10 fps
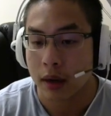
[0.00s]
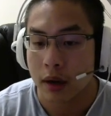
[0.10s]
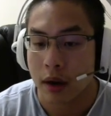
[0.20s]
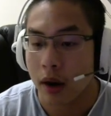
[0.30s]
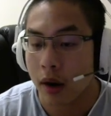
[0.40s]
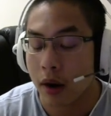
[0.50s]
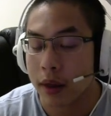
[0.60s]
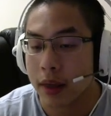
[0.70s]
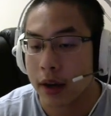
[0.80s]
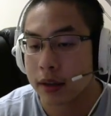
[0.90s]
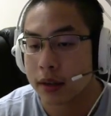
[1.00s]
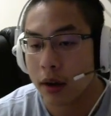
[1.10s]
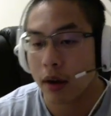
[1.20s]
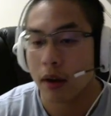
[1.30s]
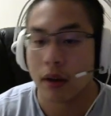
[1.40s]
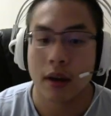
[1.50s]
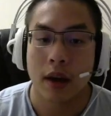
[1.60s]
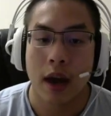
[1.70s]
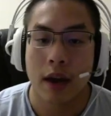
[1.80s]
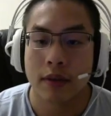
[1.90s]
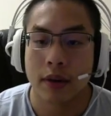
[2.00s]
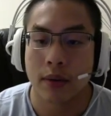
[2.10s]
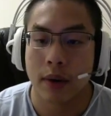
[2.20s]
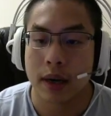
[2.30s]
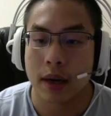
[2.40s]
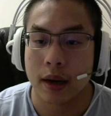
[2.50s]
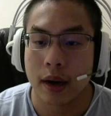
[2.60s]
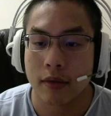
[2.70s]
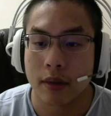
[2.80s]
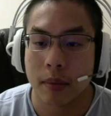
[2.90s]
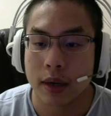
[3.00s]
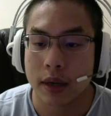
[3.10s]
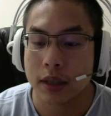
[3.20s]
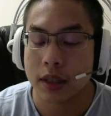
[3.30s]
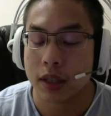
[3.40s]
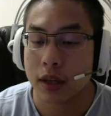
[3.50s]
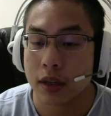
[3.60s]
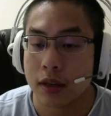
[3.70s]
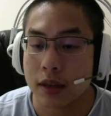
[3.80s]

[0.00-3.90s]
Alright, that is all. Have a great night, everybody. Cheers.